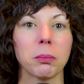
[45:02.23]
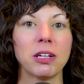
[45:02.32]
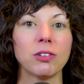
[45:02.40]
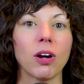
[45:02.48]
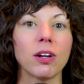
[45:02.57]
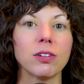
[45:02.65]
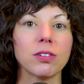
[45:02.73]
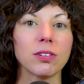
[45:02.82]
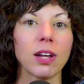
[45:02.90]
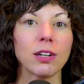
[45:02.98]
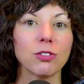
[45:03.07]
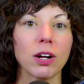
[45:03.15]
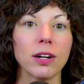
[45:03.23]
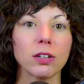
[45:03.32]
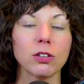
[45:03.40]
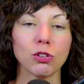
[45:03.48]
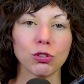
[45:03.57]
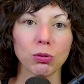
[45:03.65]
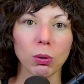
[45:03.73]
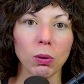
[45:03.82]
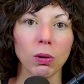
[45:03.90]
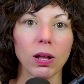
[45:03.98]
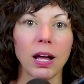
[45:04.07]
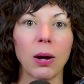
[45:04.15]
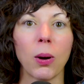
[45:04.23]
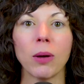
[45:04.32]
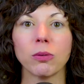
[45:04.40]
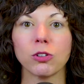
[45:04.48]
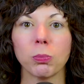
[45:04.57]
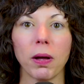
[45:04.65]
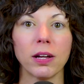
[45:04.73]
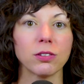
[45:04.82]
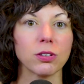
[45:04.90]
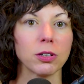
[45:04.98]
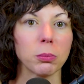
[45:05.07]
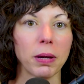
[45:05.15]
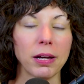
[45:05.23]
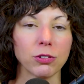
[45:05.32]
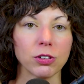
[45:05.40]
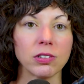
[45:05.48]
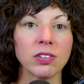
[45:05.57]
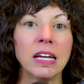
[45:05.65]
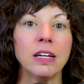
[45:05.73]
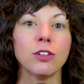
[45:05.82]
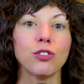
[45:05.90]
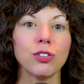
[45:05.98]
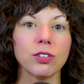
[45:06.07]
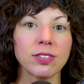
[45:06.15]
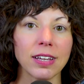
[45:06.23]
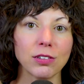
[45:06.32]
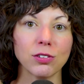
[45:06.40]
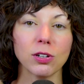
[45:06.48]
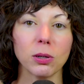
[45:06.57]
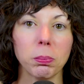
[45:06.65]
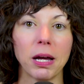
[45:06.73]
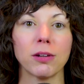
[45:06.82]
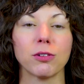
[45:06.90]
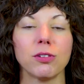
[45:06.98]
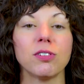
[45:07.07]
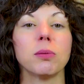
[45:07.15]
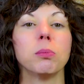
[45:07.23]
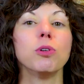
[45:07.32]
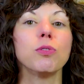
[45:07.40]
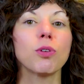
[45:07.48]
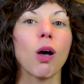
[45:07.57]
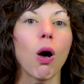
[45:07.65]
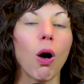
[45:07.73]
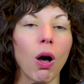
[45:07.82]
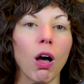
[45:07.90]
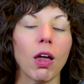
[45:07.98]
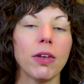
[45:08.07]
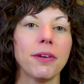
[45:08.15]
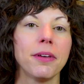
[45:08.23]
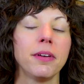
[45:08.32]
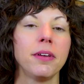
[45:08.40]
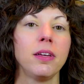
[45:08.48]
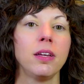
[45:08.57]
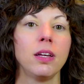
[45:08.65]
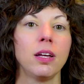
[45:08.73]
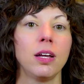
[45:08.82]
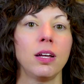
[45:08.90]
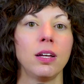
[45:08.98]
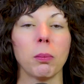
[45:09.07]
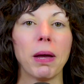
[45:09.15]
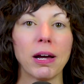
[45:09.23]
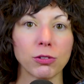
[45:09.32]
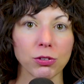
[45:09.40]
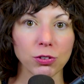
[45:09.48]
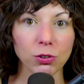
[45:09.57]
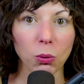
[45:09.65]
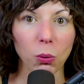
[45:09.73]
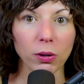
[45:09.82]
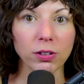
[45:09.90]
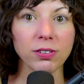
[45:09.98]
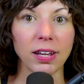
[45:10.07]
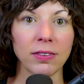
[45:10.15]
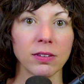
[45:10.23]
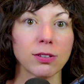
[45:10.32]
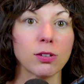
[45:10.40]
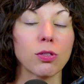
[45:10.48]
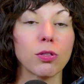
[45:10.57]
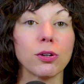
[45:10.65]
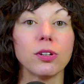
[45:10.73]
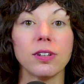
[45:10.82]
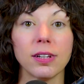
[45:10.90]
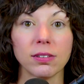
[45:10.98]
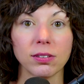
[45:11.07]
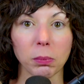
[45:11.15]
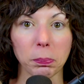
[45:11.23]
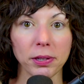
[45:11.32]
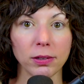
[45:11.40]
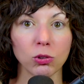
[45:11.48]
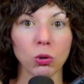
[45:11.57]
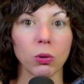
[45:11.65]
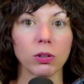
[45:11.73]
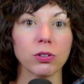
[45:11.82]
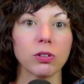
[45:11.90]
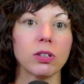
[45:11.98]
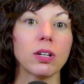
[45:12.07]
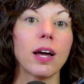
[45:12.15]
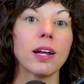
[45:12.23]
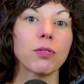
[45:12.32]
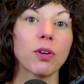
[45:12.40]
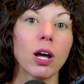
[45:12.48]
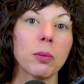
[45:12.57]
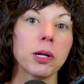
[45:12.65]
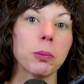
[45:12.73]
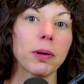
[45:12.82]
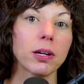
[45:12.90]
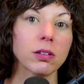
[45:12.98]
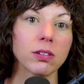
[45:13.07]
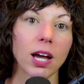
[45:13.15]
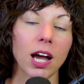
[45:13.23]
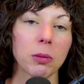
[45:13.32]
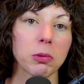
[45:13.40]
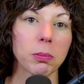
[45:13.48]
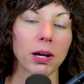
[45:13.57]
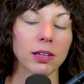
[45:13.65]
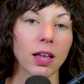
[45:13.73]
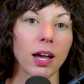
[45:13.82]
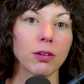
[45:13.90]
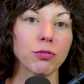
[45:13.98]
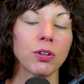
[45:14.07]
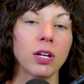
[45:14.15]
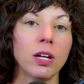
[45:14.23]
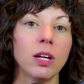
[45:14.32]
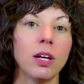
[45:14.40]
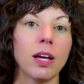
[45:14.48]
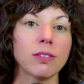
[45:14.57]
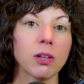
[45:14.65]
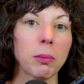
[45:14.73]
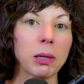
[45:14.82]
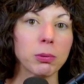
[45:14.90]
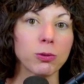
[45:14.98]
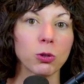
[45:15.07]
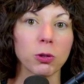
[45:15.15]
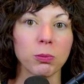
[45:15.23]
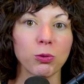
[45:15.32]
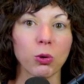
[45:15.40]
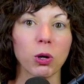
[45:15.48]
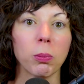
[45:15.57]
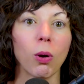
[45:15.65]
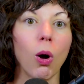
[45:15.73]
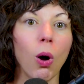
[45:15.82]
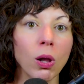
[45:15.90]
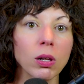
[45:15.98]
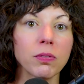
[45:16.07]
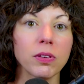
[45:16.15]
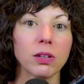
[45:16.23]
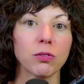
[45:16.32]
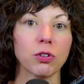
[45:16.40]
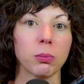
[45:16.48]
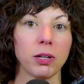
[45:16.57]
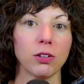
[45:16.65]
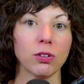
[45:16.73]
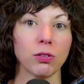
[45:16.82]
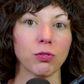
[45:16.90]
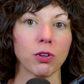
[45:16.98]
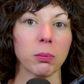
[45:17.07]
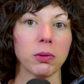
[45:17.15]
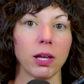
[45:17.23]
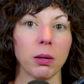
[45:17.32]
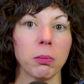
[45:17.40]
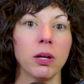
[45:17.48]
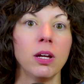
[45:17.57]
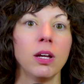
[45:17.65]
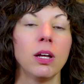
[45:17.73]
My daughter does not try to control how I respond to her boundaries. She sets her boundaries and moves on. The boundaries course and this 30 Days to Peace course could not have come at a better time in my life, as I'm able to absorb all of the information from them,